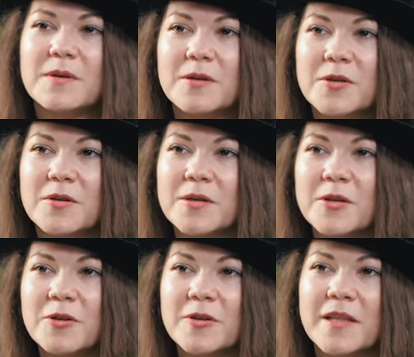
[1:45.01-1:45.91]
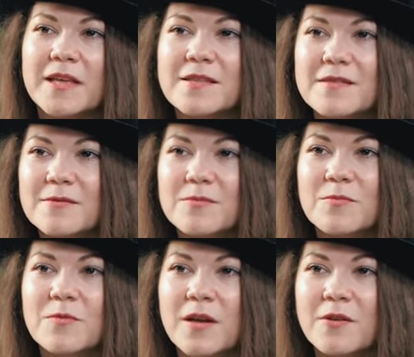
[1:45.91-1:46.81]
a, a girl that's
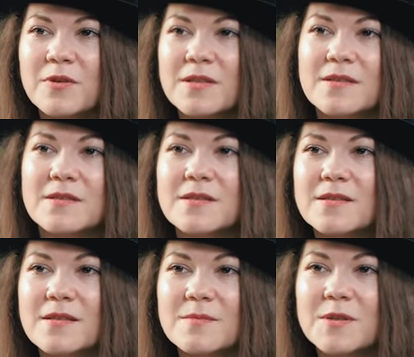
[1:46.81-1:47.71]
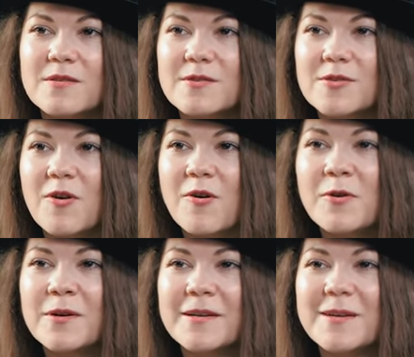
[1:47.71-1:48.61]
160 centimeters
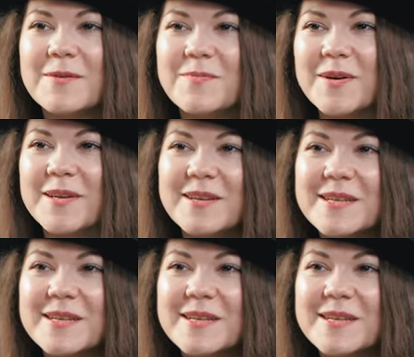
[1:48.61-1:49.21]
tall but it